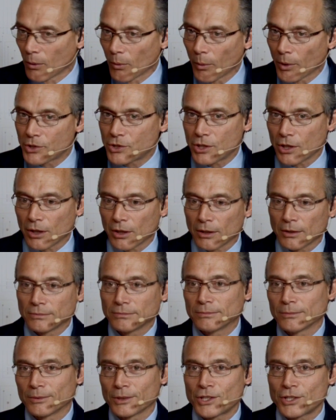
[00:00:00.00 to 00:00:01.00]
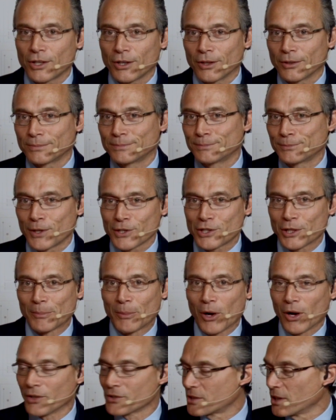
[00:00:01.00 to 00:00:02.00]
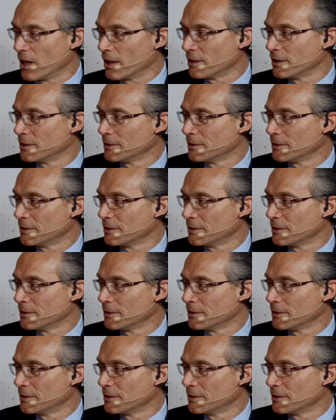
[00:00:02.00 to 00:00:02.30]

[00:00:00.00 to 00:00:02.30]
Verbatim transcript: What's your, what's your crystal ball say?